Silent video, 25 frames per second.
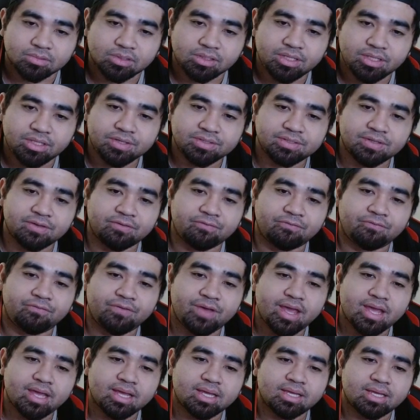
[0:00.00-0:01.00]
Use the
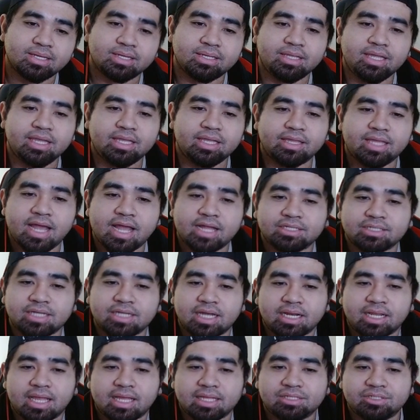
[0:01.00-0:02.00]
effect. Detach,
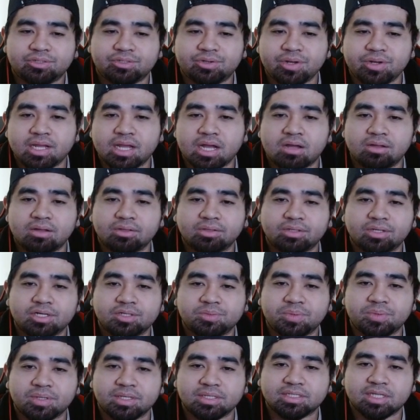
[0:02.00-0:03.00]
add a string counter.
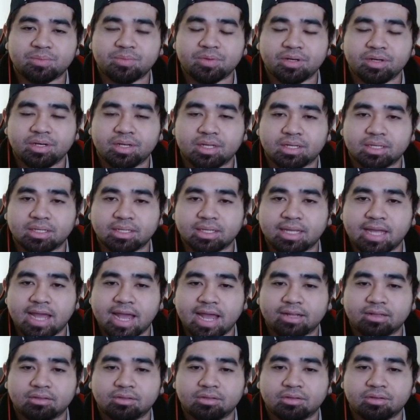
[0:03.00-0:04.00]
Spell summon the
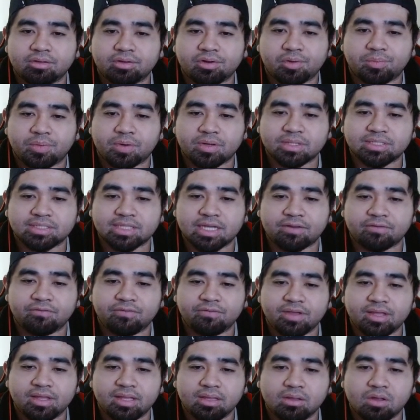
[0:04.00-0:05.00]
cattle to your opponent's side of the
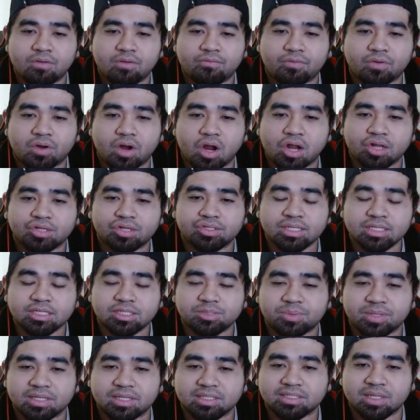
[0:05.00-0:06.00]
field. Go for Argent.
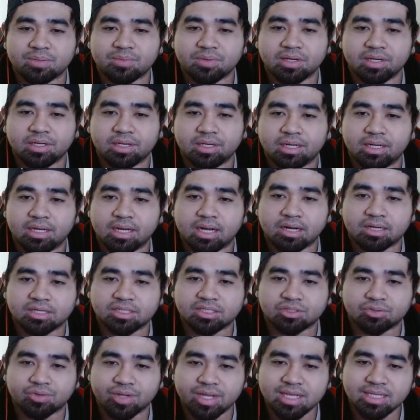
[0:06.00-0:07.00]
Spell summon the Dark
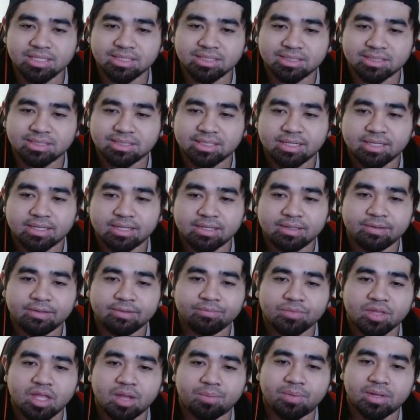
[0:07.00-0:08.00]
Strings.
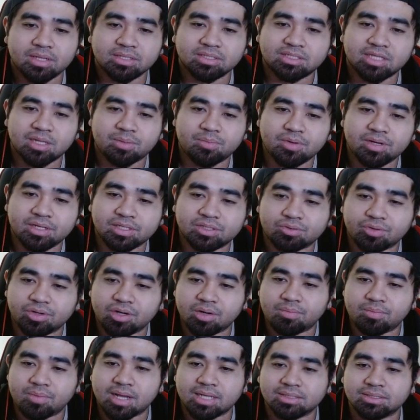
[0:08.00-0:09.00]
Upon summon, destroy
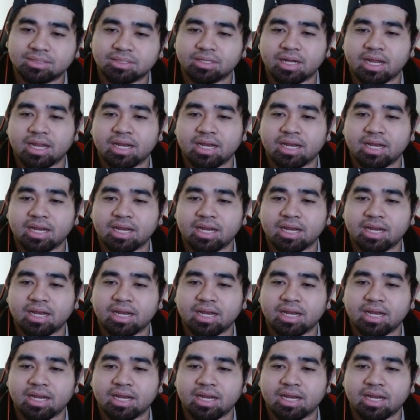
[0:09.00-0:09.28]
the monster.